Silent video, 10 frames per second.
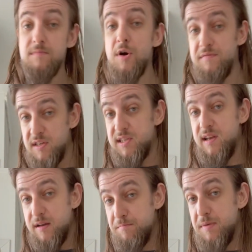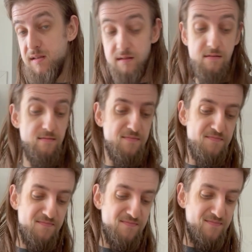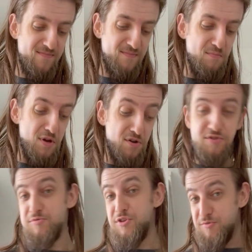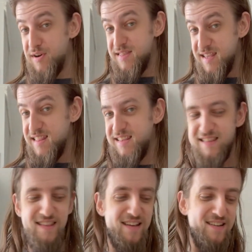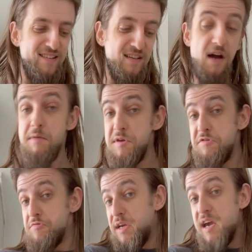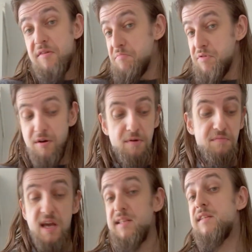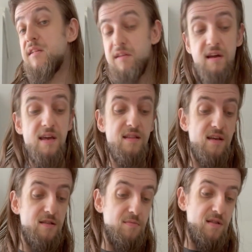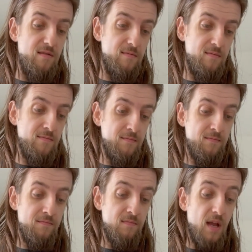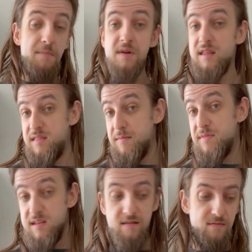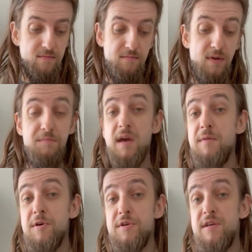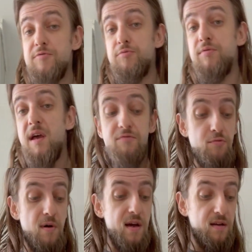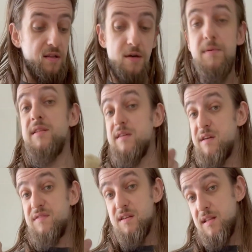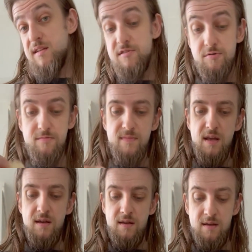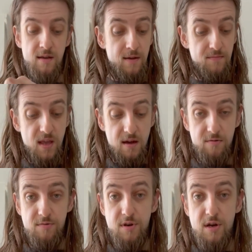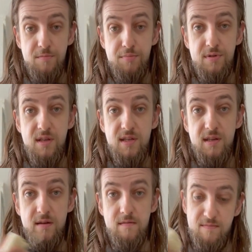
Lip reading: obviously unpeeled because you don't want that in there. I mean, you can probably. I didn't try it yet, but I'm not tempted. Maybe I'm going to have to buy another blender after that. So yeah, we're gonna put this in.